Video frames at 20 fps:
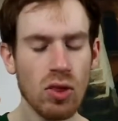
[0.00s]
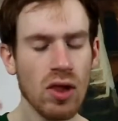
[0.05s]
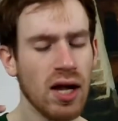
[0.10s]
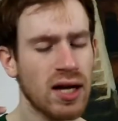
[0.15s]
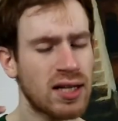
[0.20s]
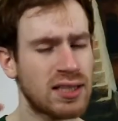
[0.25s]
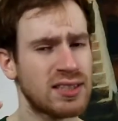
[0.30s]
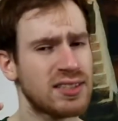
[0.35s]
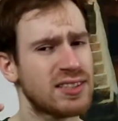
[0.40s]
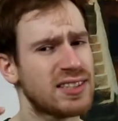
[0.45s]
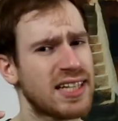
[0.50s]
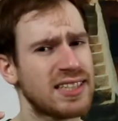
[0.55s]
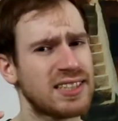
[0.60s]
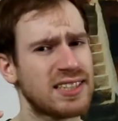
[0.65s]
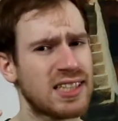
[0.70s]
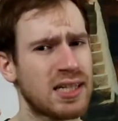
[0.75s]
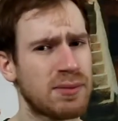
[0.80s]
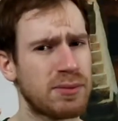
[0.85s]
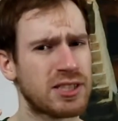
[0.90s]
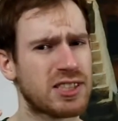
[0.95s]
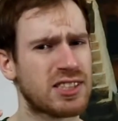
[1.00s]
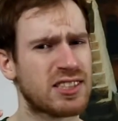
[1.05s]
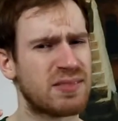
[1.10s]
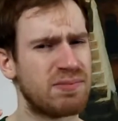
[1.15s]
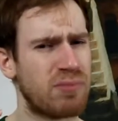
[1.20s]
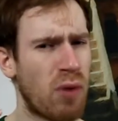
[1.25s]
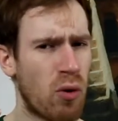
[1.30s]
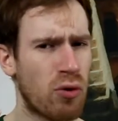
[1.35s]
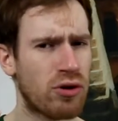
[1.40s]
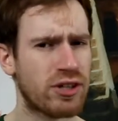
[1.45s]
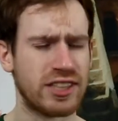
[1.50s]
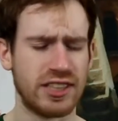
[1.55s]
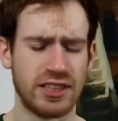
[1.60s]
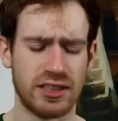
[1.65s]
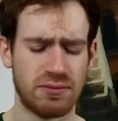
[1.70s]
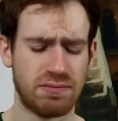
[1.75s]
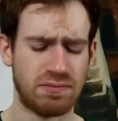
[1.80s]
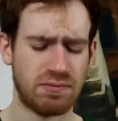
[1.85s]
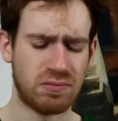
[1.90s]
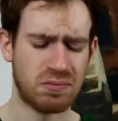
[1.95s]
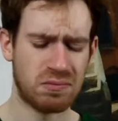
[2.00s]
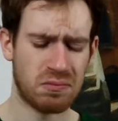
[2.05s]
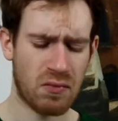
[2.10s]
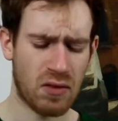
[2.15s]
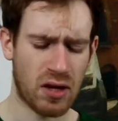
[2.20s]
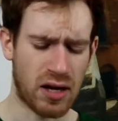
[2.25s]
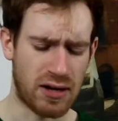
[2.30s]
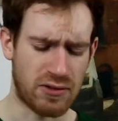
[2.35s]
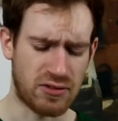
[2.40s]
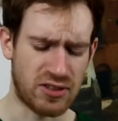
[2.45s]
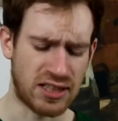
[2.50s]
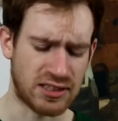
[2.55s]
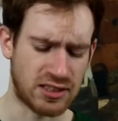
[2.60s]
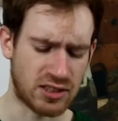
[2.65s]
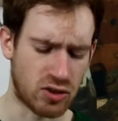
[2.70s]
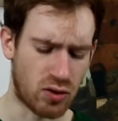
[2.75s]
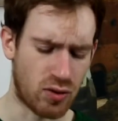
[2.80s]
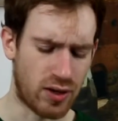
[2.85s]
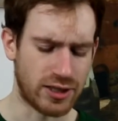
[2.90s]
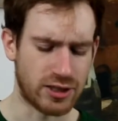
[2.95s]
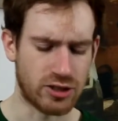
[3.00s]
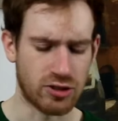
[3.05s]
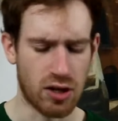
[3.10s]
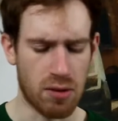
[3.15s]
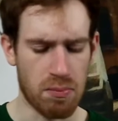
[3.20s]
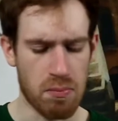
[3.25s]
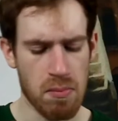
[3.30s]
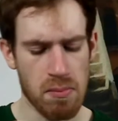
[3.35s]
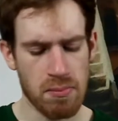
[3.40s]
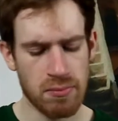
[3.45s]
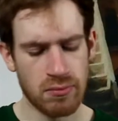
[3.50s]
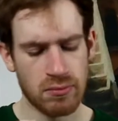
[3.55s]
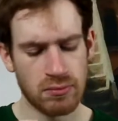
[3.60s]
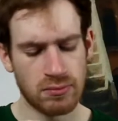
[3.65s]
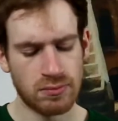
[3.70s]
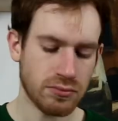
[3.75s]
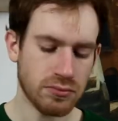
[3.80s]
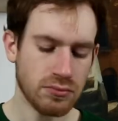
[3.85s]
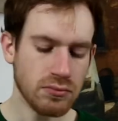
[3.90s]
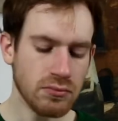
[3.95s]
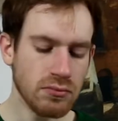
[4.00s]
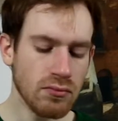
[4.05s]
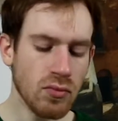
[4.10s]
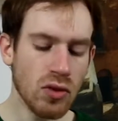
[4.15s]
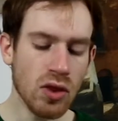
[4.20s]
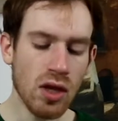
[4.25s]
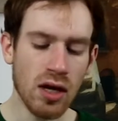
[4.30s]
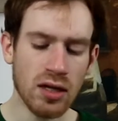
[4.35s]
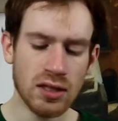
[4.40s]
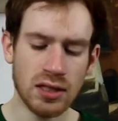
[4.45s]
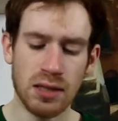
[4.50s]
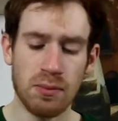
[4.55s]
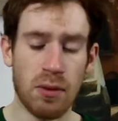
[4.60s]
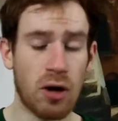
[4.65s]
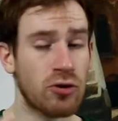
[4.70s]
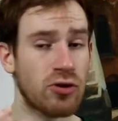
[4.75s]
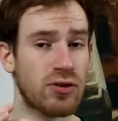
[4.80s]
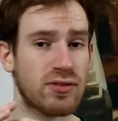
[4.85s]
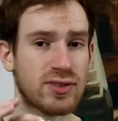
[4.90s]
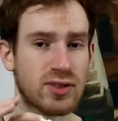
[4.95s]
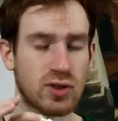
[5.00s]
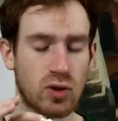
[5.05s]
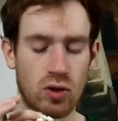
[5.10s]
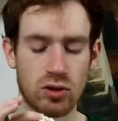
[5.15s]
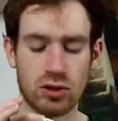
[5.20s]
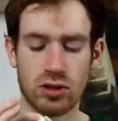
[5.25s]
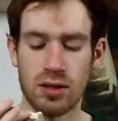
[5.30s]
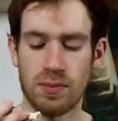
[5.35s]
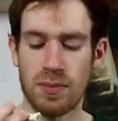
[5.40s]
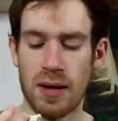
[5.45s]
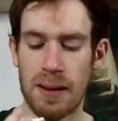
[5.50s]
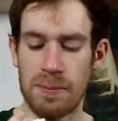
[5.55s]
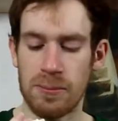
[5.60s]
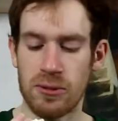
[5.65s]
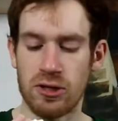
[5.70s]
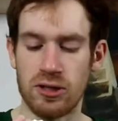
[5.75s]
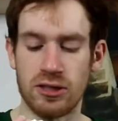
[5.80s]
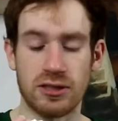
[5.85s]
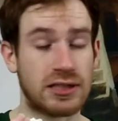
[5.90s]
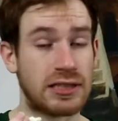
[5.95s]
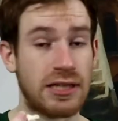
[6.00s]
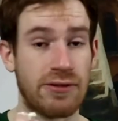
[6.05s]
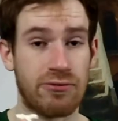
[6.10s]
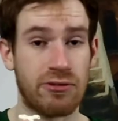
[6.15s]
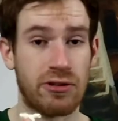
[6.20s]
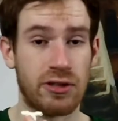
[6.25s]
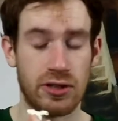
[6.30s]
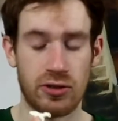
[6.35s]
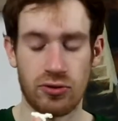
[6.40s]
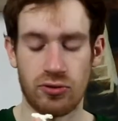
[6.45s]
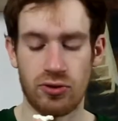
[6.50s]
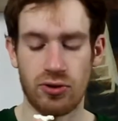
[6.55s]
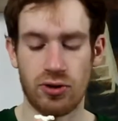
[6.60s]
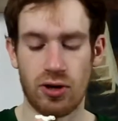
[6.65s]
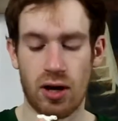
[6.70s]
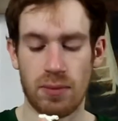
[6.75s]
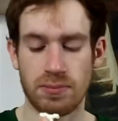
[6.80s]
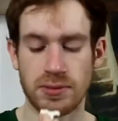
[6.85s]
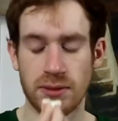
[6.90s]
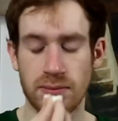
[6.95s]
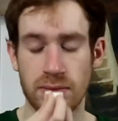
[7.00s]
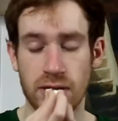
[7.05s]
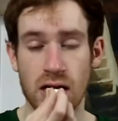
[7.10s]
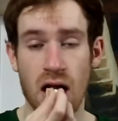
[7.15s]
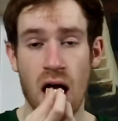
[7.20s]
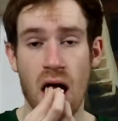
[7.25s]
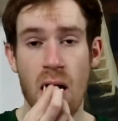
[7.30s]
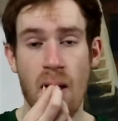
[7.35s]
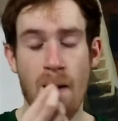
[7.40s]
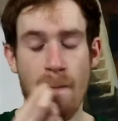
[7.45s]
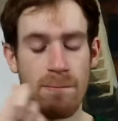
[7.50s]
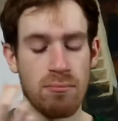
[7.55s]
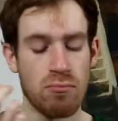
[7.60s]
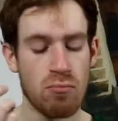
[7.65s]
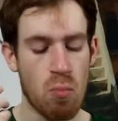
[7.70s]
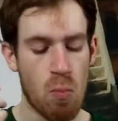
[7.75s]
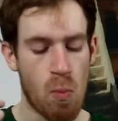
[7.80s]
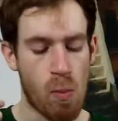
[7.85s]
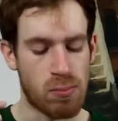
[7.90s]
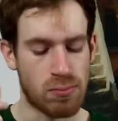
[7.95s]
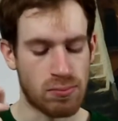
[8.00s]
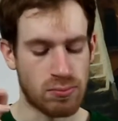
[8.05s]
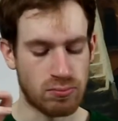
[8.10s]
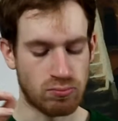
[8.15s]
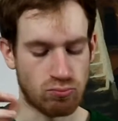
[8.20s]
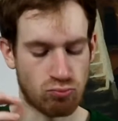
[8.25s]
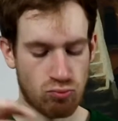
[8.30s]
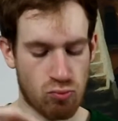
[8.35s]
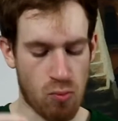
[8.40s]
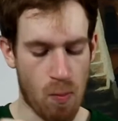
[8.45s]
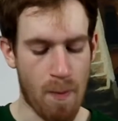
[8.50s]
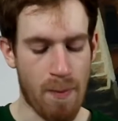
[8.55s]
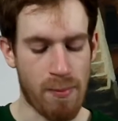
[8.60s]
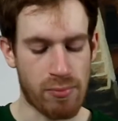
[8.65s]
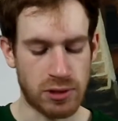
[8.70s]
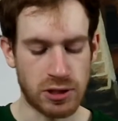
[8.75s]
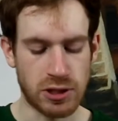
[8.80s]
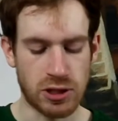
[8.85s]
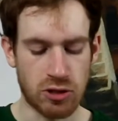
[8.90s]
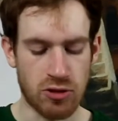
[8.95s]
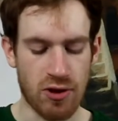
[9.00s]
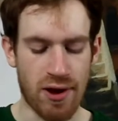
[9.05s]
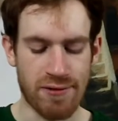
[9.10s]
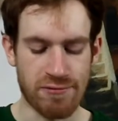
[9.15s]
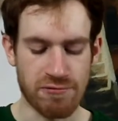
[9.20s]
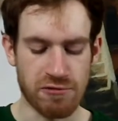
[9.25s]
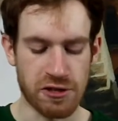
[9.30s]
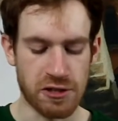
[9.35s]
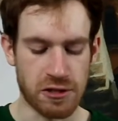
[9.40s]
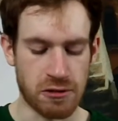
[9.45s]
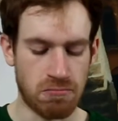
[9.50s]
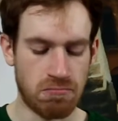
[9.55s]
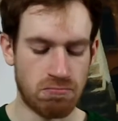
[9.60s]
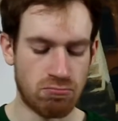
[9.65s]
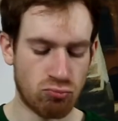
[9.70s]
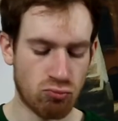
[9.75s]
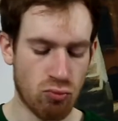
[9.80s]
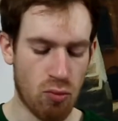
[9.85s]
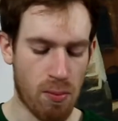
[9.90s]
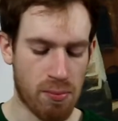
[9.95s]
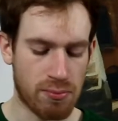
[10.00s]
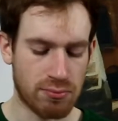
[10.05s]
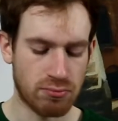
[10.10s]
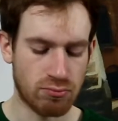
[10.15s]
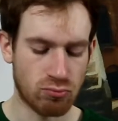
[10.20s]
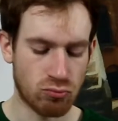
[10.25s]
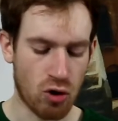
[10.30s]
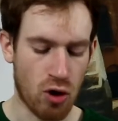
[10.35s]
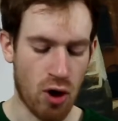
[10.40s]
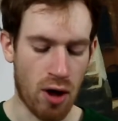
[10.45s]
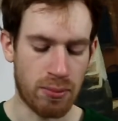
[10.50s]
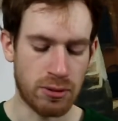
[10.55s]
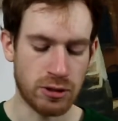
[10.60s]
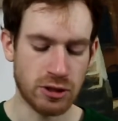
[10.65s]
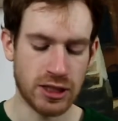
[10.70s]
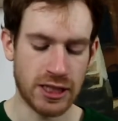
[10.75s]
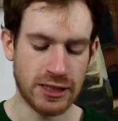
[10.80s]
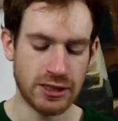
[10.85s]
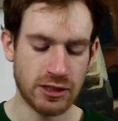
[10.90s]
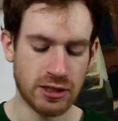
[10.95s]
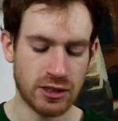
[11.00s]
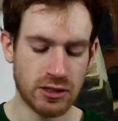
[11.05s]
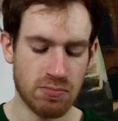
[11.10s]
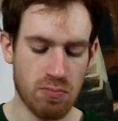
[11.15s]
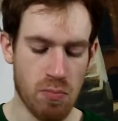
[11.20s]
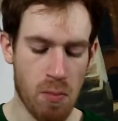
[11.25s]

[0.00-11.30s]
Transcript: It is tasting a bit smoky, if that's the right term. The amount of salt in the popcorn is definitely optimal. And then you have the double taste.